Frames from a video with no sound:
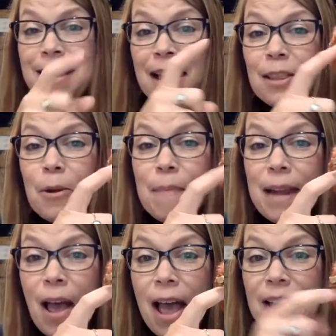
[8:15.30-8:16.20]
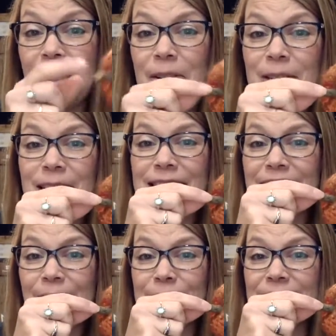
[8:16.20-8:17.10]
little bit of hot glue just
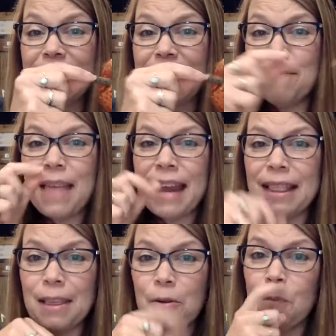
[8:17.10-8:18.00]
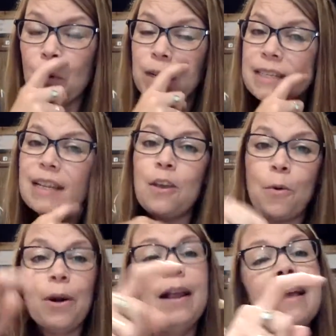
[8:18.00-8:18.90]
helps to keep that a little more
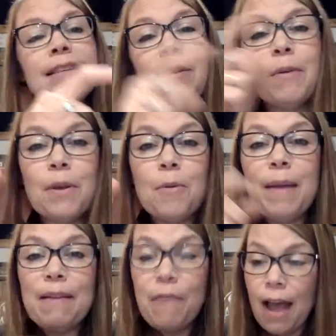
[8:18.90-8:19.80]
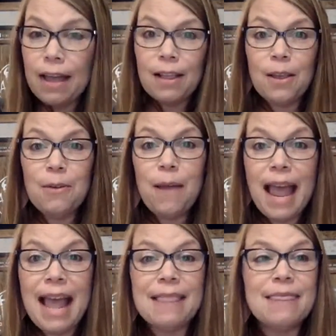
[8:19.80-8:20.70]
secure. So a little bit of hot glue,
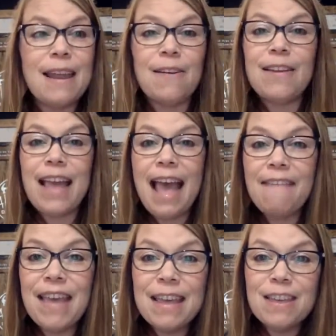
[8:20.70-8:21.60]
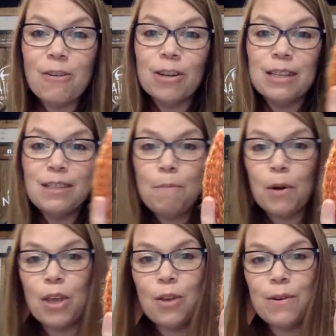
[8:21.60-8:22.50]
and there you have it, your super
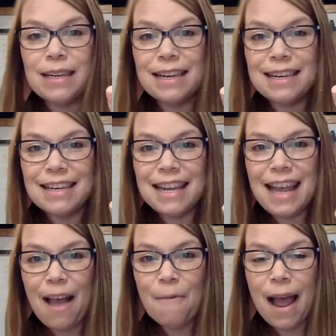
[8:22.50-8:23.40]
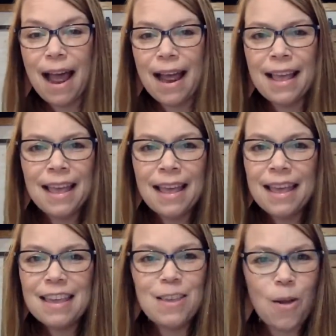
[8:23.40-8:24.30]
cute DIY
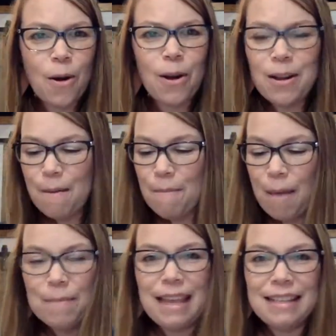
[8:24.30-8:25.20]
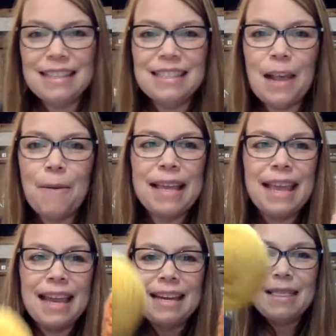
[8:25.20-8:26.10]
yarn pumpkins. So again,